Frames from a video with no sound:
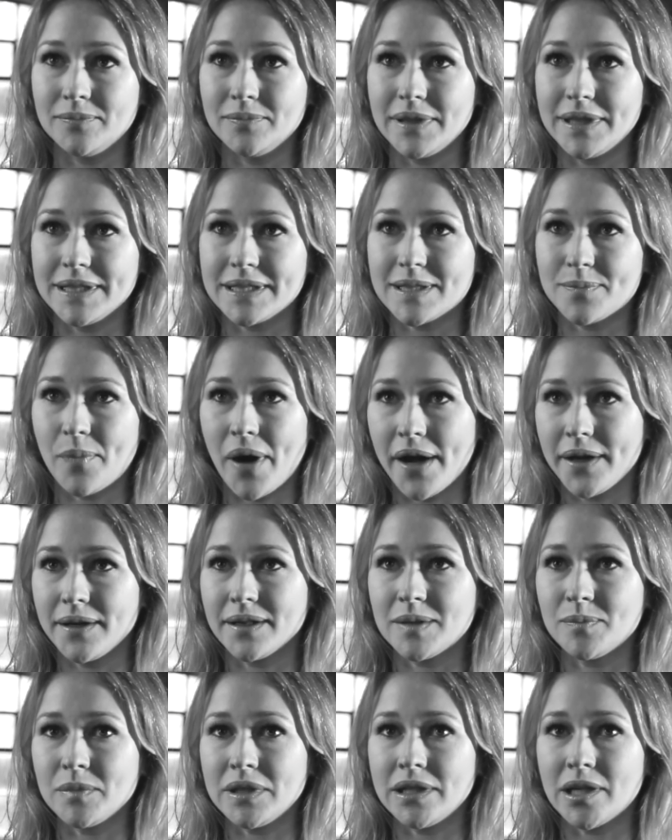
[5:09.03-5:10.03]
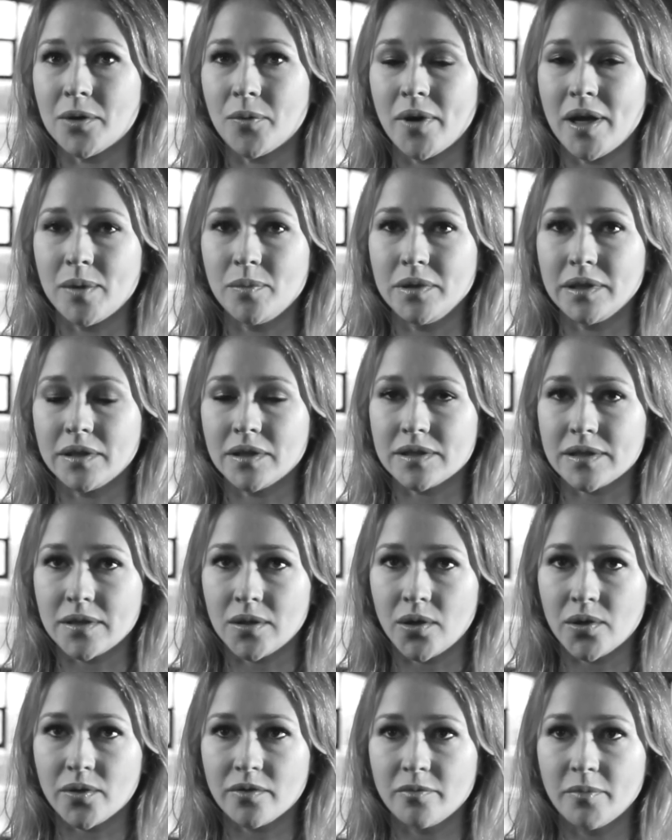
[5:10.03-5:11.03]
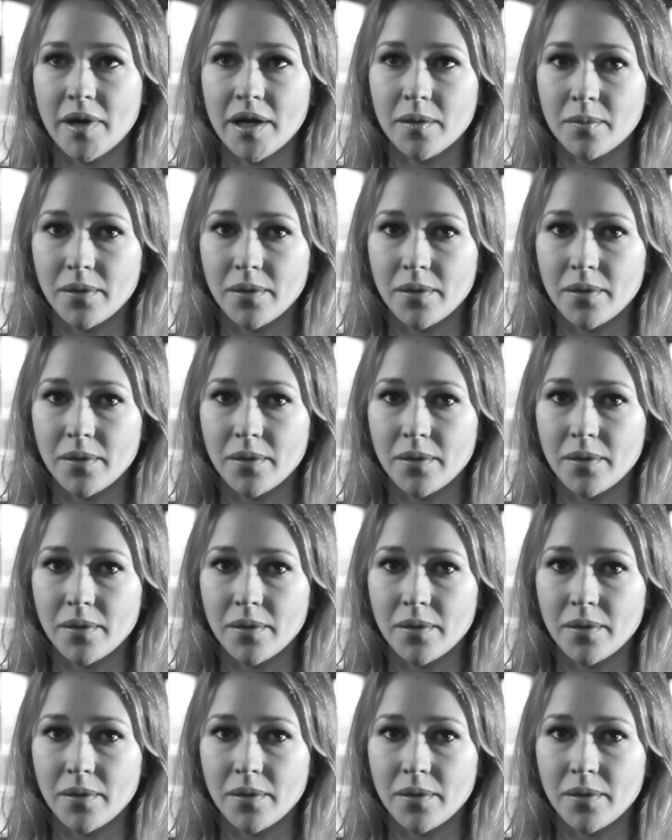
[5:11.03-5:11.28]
inspired me in a way, because a lot of my